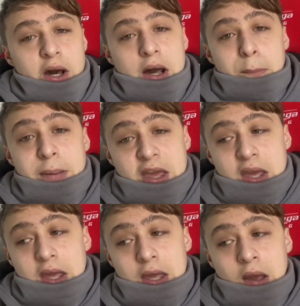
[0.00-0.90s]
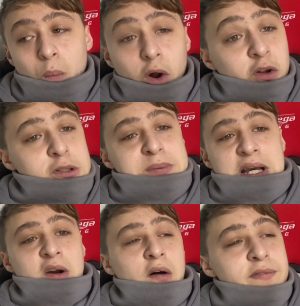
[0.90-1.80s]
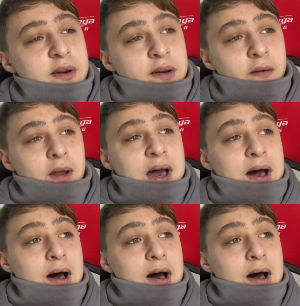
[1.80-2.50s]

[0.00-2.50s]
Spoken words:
be 100% confident on that.